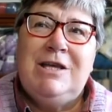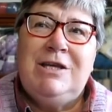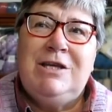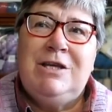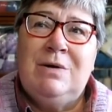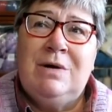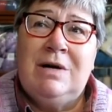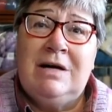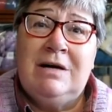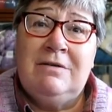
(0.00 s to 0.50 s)

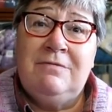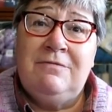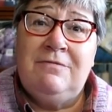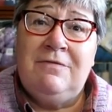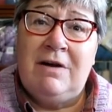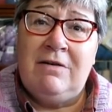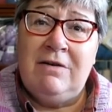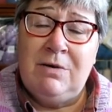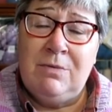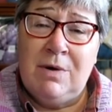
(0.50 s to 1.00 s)
You are
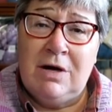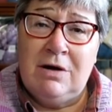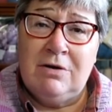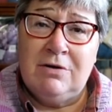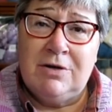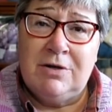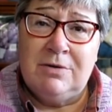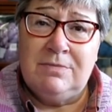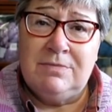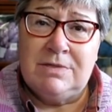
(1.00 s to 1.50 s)
very
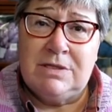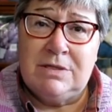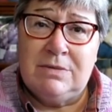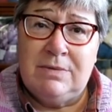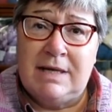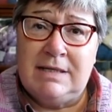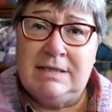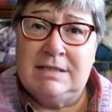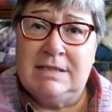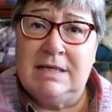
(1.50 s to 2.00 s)
welcome
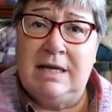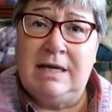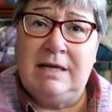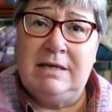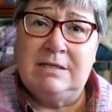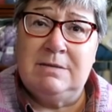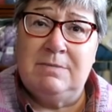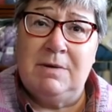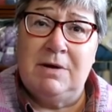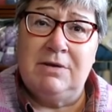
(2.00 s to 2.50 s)
to enter
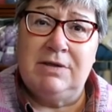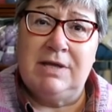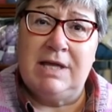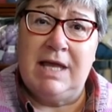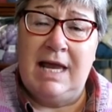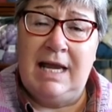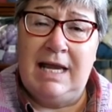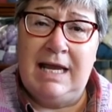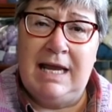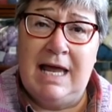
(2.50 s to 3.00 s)
into both
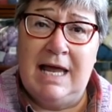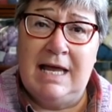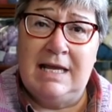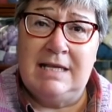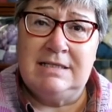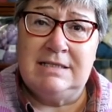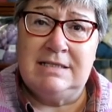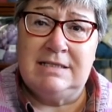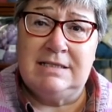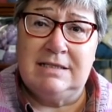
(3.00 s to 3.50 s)

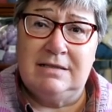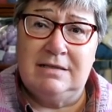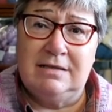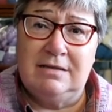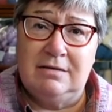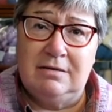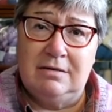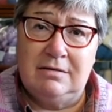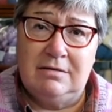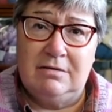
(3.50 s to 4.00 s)
Kellyanne's
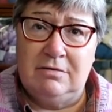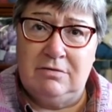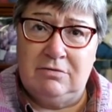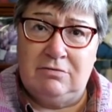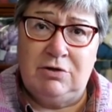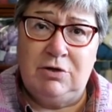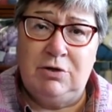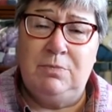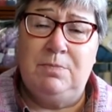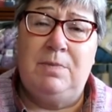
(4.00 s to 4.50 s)

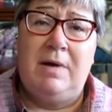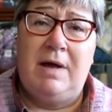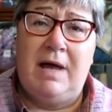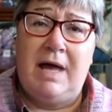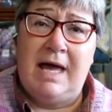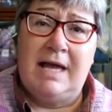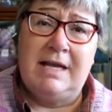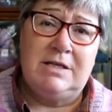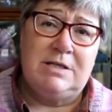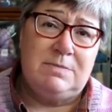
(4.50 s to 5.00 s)
group
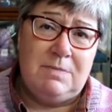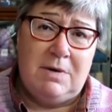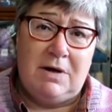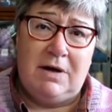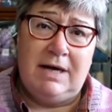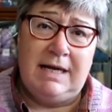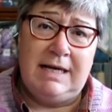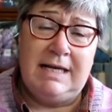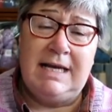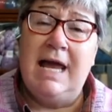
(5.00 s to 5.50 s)
and
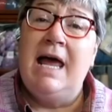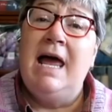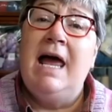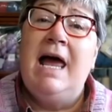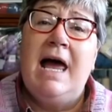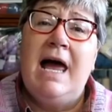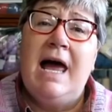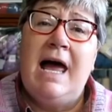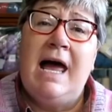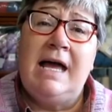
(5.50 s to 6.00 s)
mine,
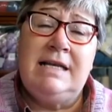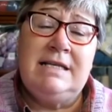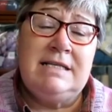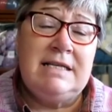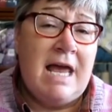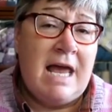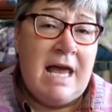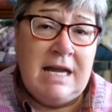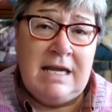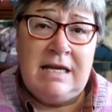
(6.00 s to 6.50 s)

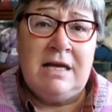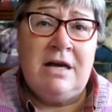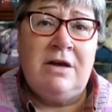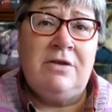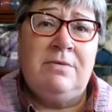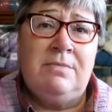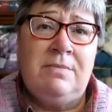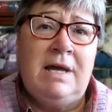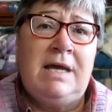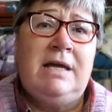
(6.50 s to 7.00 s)
and any
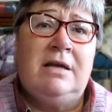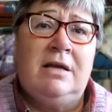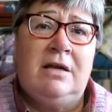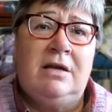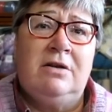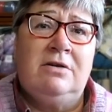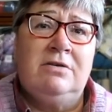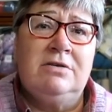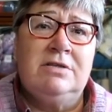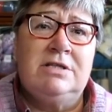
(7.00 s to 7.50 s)
other
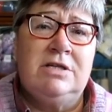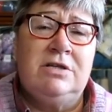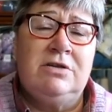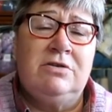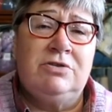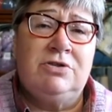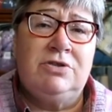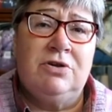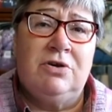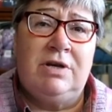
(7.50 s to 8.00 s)
make-alongs that
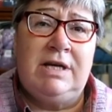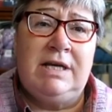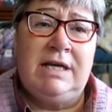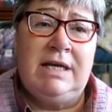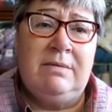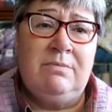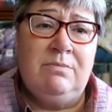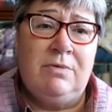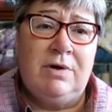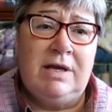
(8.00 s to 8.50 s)
you're
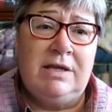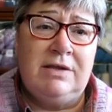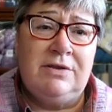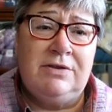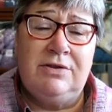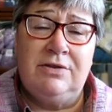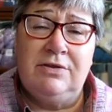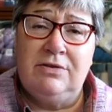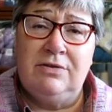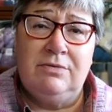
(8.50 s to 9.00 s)
joining in
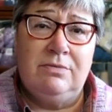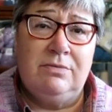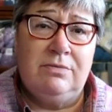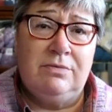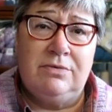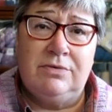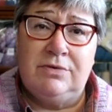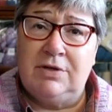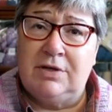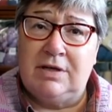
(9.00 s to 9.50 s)
with
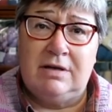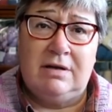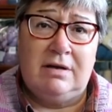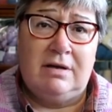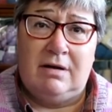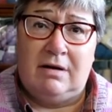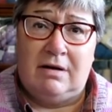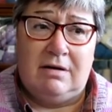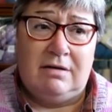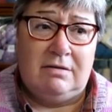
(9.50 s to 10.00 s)
that
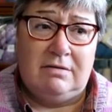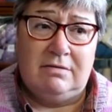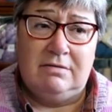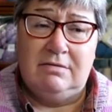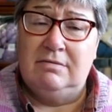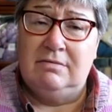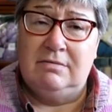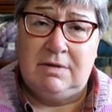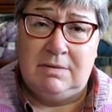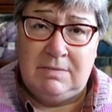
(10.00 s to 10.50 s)
are
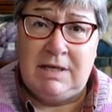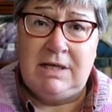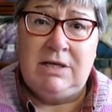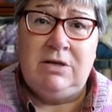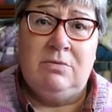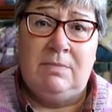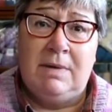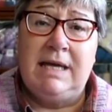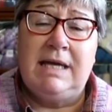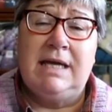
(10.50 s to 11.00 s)
that mean
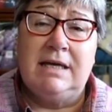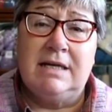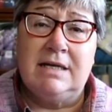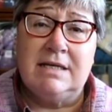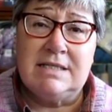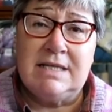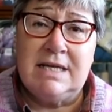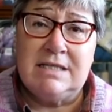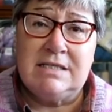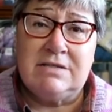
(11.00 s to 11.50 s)
you're making
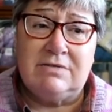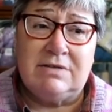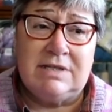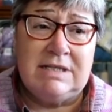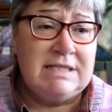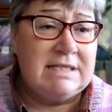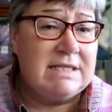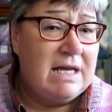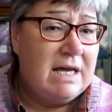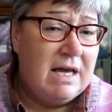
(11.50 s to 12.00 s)

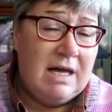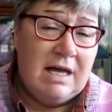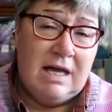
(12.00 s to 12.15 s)
accessories.